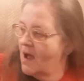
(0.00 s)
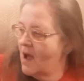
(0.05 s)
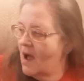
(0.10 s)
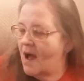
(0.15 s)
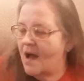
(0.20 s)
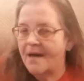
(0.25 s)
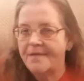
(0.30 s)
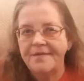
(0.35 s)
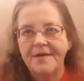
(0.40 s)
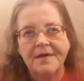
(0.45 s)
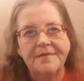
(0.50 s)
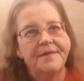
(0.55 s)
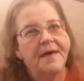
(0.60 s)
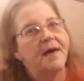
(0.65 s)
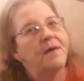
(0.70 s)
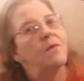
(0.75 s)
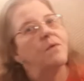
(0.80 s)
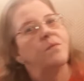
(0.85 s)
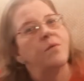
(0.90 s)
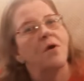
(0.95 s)
I think
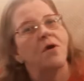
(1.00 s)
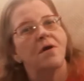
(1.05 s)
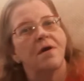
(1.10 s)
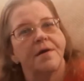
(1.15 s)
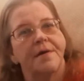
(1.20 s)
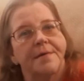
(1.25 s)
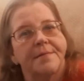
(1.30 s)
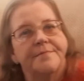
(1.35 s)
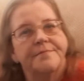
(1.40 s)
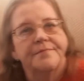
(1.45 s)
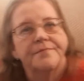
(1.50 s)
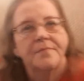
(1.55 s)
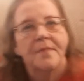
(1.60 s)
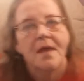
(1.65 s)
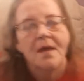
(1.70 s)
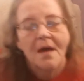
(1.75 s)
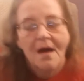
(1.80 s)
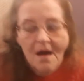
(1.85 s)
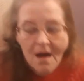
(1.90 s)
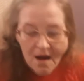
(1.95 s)
that will work.
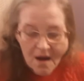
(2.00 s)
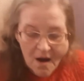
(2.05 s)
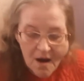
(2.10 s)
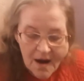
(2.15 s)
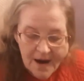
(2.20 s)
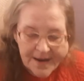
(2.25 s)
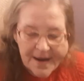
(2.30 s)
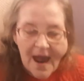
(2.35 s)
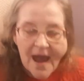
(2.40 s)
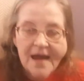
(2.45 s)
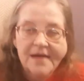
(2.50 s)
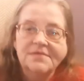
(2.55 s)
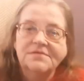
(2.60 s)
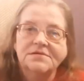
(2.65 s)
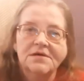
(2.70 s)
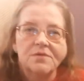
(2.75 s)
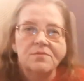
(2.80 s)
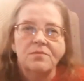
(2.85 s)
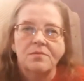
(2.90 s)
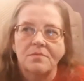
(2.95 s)
All right,
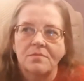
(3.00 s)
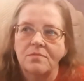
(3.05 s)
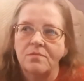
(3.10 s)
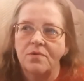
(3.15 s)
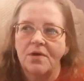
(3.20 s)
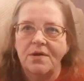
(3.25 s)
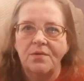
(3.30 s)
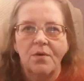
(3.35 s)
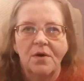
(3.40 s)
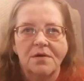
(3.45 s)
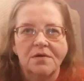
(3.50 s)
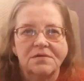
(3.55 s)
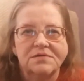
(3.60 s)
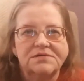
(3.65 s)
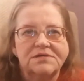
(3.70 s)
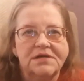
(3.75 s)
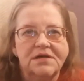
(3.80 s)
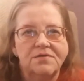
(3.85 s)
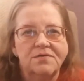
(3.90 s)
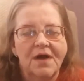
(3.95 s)
guys, we will
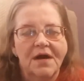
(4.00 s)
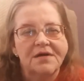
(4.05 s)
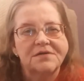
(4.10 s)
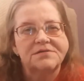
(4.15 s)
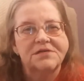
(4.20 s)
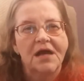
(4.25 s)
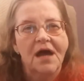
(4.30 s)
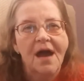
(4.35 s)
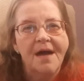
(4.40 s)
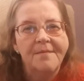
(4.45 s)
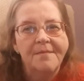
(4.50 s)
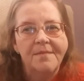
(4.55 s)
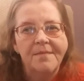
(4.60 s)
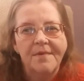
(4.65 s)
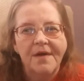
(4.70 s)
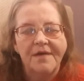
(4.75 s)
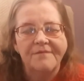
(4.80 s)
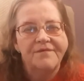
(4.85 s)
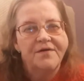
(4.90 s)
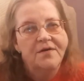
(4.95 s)
see you next time.
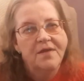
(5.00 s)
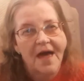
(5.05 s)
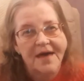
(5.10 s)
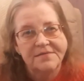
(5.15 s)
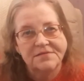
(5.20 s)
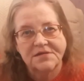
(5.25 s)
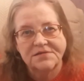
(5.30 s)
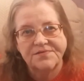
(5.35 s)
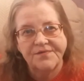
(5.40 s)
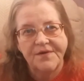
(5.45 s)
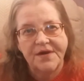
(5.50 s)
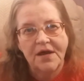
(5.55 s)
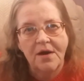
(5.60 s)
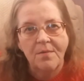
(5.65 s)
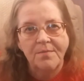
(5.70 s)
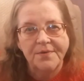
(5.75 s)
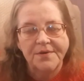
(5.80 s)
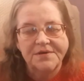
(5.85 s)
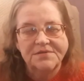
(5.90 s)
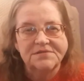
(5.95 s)
If you like this video,
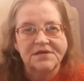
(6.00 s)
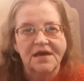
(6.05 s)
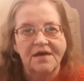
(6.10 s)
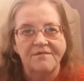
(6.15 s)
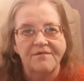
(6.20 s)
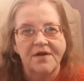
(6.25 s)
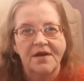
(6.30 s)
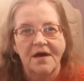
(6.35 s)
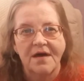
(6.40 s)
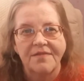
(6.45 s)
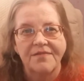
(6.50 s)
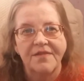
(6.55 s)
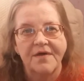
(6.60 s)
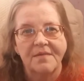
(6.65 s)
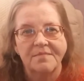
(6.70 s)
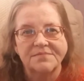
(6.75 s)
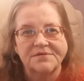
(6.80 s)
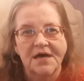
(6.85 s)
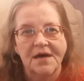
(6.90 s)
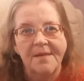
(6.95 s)
please give it a
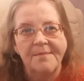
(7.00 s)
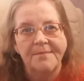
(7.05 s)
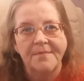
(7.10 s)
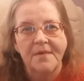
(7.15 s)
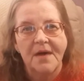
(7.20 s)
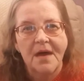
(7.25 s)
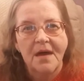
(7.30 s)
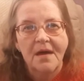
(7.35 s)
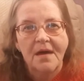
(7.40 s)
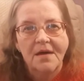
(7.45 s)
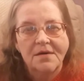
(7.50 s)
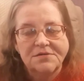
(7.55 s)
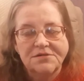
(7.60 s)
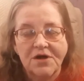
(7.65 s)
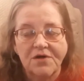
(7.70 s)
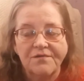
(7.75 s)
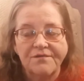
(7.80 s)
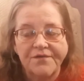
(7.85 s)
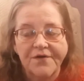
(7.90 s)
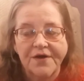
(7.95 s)
thumbs up.
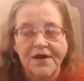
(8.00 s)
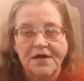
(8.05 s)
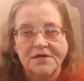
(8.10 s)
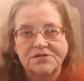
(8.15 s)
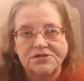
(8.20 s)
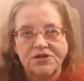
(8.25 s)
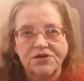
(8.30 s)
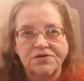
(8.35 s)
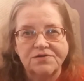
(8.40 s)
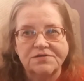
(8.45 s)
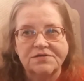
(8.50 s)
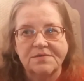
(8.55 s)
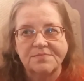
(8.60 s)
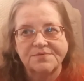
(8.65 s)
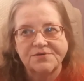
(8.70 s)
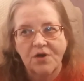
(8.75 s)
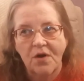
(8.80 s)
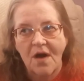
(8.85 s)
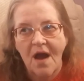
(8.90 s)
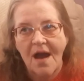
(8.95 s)
Don't forget to
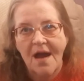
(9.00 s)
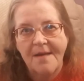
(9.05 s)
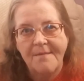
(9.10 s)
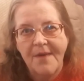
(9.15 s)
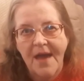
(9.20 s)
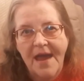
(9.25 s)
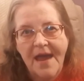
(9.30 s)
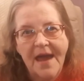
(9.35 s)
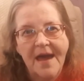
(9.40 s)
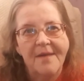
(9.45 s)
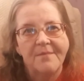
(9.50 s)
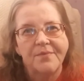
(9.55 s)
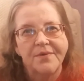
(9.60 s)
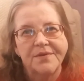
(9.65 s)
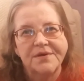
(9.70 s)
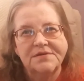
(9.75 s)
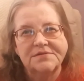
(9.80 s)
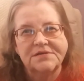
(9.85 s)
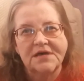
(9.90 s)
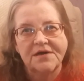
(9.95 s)
subscribe, and
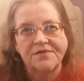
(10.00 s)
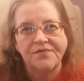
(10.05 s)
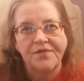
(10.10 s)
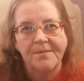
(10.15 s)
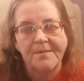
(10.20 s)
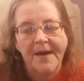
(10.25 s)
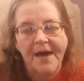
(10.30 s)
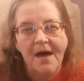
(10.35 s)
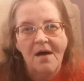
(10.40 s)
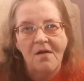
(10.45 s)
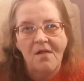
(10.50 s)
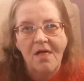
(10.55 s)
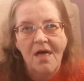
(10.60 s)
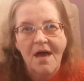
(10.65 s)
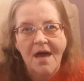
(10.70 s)
please hit the bell.